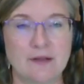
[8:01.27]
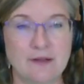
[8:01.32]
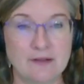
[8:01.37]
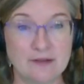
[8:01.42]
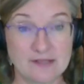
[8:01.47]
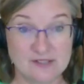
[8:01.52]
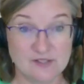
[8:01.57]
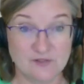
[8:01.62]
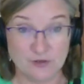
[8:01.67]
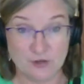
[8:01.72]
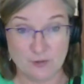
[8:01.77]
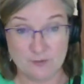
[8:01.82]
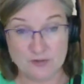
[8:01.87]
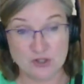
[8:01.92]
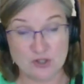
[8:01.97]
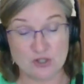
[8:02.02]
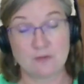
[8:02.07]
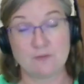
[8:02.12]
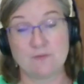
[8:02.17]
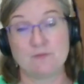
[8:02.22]
this
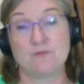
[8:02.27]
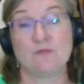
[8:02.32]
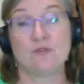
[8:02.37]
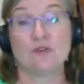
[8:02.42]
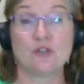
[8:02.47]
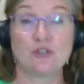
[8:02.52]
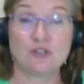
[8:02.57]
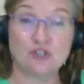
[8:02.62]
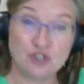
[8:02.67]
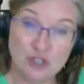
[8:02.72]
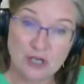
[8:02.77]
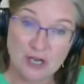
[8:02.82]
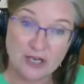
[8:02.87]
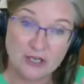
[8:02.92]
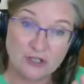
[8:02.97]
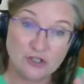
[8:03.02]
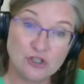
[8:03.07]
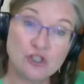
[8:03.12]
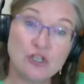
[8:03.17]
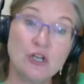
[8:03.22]
verbiage could
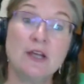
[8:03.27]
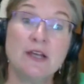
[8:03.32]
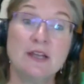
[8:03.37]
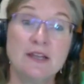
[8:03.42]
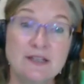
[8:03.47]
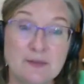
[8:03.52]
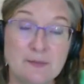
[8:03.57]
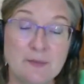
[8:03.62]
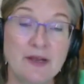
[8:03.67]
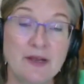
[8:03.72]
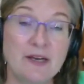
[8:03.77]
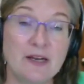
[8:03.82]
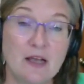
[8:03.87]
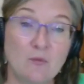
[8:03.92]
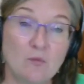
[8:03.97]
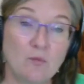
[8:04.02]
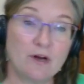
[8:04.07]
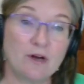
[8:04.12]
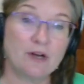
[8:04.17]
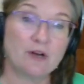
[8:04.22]
change depending
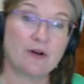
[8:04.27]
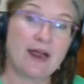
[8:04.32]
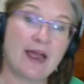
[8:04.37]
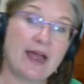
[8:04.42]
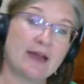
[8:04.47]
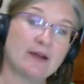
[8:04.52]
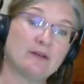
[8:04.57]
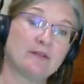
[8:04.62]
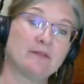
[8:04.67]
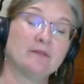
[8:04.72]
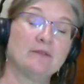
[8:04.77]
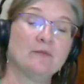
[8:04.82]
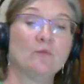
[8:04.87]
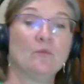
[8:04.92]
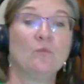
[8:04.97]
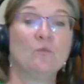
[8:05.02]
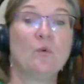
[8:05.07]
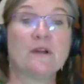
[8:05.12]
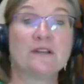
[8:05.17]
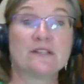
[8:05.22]
on where you're at and
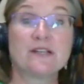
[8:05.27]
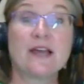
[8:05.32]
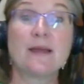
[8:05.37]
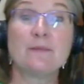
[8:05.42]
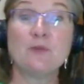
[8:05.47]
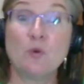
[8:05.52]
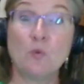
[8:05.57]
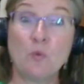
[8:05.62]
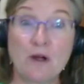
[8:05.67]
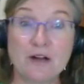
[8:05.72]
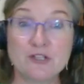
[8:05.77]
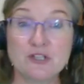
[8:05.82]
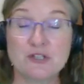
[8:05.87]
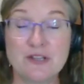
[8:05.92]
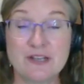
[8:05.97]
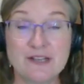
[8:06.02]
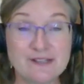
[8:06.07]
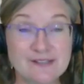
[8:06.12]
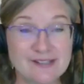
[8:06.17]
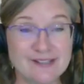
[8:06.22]
what time you watch
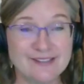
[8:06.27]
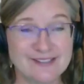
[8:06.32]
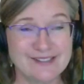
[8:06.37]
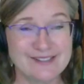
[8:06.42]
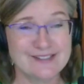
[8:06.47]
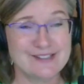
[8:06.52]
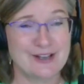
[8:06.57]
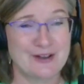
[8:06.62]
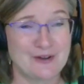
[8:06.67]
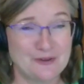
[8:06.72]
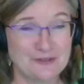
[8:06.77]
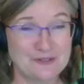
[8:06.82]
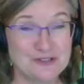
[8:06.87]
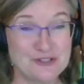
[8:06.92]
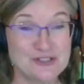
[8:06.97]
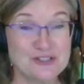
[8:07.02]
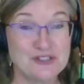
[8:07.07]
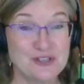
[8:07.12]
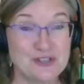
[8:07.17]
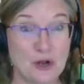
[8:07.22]
this. So
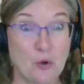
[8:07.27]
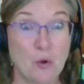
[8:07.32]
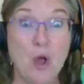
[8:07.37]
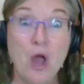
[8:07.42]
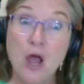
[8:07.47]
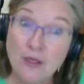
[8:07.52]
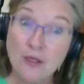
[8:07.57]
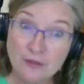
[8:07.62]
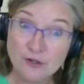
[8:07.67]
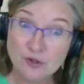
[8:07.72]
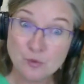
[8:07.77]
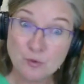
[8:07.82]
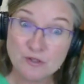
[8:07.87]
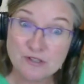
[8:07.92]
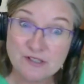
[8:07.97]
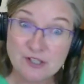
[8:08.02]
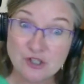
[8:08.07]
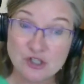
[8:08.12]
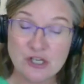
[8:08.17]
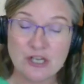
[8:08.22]
just know those
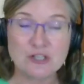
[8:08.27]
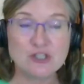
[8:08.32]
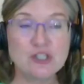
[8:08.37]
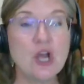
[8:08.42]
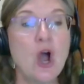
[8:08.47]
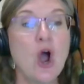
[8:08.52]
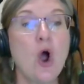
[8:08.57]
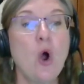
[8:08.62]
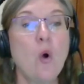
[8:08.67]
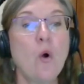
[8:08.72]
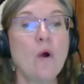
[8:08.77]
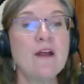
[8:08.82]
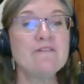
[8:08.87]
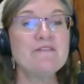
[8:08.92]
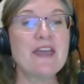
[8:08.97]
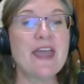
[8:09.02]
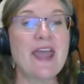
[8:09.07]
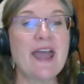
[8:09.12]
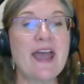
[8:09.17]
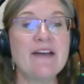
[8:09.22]
words could change. Or if
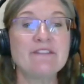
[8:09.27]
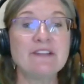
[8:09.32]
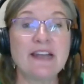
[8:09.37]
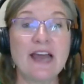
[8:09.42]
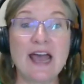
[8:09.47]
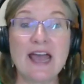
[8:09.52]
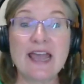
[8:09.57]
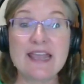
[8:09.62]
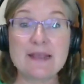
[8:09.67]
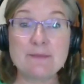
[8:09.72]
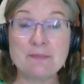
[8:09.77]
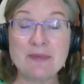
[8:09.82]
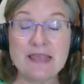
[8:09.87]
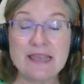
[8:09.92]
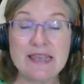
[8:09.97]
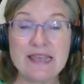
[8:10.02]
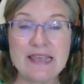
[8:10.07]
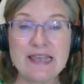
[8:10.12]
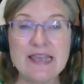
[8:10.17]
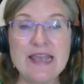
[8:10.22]
they have an
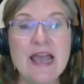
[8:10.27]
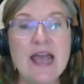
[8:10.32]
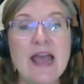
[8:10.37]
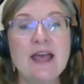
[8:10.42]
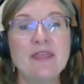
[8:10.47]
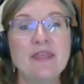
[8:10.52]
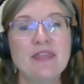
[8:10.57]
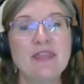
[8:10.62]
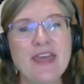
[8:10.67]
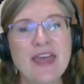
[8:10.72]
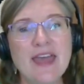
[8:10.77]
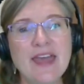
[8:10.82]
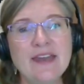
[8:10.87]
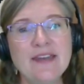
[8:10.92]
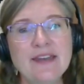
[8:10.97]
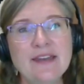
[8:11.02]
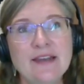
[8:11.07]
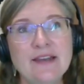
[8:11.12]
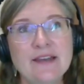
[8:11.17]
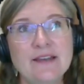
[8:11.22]
IEP,
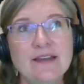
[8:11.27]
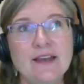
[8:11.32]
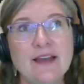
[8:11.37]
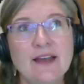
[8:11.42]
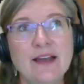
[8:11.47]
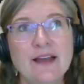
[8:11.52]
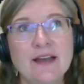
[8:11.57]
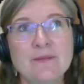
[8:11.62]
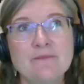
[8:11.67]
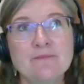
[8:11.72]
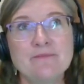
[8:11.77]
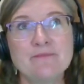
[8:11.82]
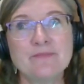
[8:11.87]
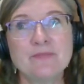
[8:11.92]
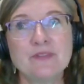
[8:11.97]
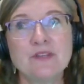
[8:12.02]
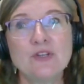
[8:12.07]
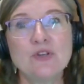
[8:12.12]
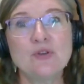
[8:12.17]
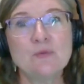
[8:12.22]
then
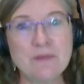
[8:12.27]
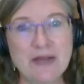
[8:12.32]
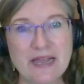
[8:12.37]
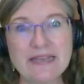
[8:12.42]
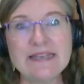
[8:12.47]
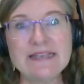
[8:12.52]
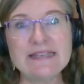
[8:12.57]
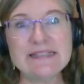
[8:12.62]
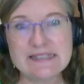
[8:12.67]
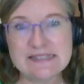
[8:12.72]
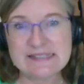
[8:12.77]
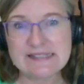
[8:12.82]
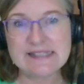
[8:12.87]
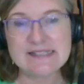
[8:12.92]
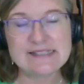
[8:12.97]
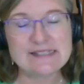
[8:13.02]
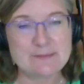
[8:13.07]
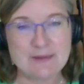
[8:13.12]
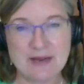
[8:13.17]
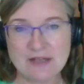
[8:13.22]
you might need to seek
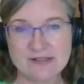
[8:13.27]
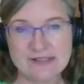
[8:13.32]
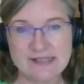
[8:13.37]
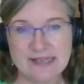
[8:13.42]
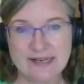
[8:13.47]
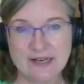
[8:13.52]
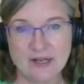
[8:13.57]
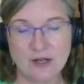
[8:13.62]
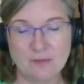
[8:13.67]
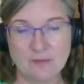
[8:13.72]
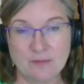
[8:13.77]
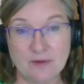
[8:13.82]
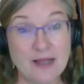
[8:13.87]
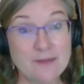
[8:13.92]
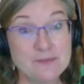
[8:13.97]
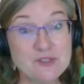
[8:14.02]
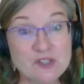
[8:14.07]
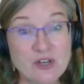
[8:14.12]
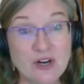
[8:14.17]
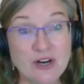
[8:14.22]
some outside help.
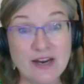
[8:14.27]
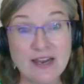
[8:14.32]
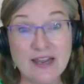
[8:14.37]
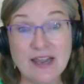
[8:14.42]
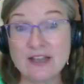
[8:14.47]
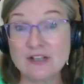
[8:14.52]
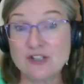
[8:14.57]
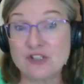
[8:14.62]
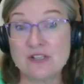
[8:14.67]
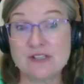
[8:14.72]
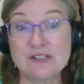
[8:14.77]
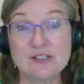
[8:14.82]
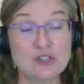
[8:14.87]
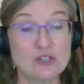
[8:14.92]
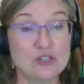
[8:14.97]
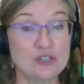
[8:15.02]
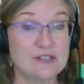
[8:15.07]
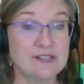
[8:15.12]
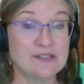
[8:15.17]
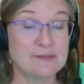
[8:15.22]
I'm sorry,
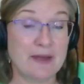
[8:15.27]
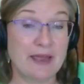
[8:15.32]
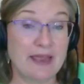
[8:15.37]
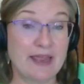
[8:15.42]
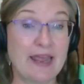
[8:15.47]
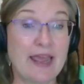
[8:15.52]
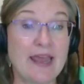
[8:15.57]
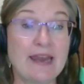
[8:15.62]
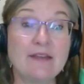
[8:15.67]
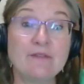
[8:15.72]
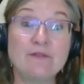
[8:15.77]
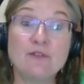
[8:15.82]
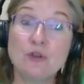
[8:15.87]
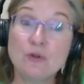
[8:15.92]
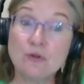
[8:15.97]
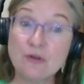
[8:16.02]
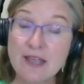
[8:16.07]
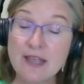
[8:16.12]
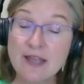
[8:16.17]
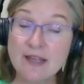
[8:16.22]
you just might. And if
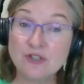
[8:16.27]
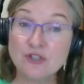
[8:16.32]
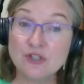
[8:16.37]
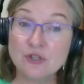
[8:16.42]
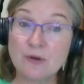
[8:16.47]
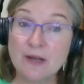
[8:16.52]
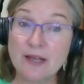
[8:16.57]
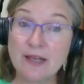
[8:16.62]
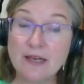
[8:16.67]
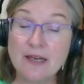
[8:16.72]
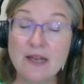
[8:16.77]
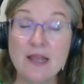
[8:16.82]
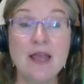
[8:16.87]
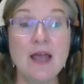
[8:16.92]
you can't do it,